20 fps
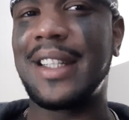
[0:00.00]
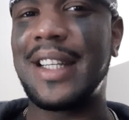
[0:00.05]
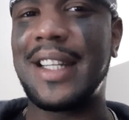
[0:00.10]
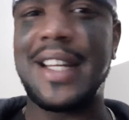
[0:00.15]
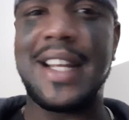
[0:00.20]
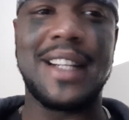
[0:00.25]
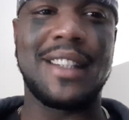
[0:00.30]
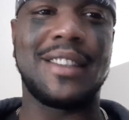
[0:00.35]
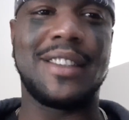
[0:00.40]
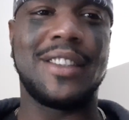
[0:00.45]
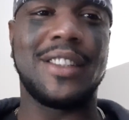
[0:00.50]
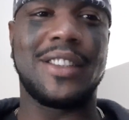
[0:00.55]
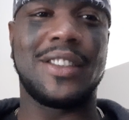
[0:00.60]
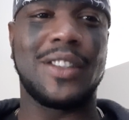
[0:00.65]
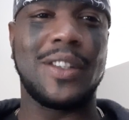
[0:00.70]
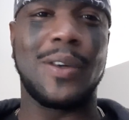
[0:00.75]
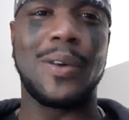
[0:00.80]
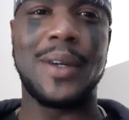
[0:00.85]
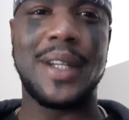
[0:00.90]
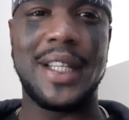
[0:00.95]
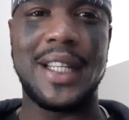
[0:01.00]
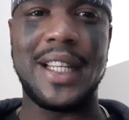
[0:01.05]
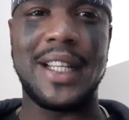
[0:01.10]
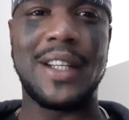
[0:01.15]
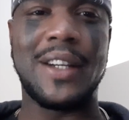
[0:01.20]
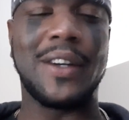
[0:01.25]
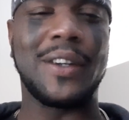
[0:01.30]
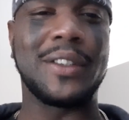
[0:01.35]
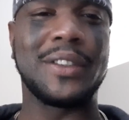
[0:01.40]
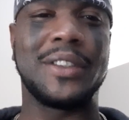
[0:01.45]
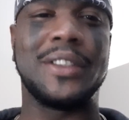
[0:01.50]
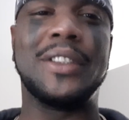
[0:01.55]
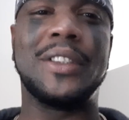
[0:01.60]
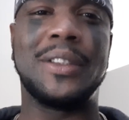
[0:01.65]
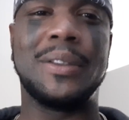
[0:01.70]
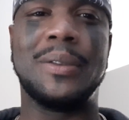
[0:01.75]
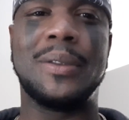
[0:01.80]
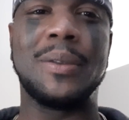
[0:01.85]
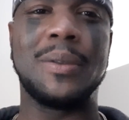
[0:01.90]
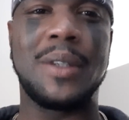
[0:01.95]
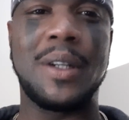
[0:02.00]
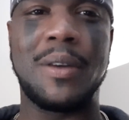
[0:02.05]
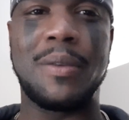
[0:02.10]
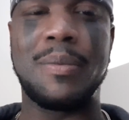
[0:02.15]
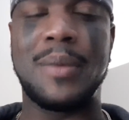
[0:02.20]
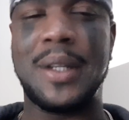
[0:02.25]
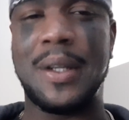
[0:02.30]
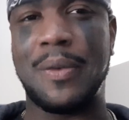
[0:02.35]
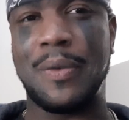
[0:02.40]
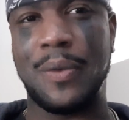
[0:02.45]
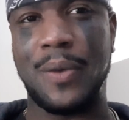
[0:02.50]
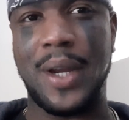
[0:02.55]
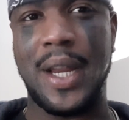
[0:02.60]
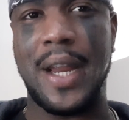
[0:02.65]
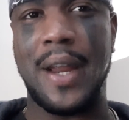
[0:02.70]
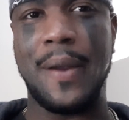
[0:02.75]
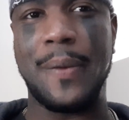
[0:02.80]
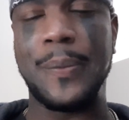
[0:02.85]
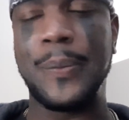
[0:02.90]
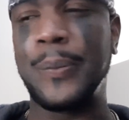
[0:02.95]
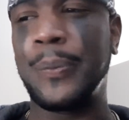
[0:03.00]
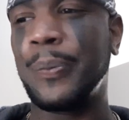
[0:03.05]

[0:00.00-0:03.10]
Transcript: and that's just the way that all systems of government have ran.